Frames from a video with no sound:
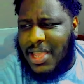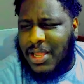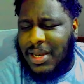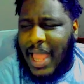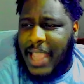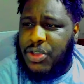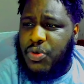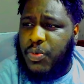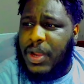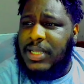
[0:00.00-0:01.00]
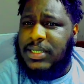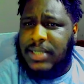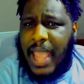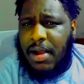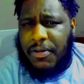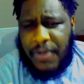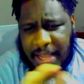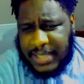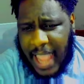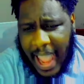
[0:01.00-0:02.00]
like you really
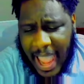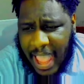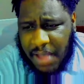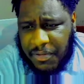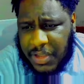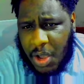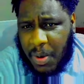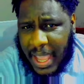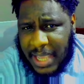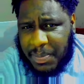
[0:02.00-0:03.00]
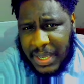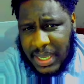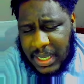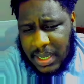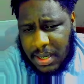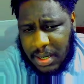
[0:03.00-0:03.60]
sacrificing half of your AP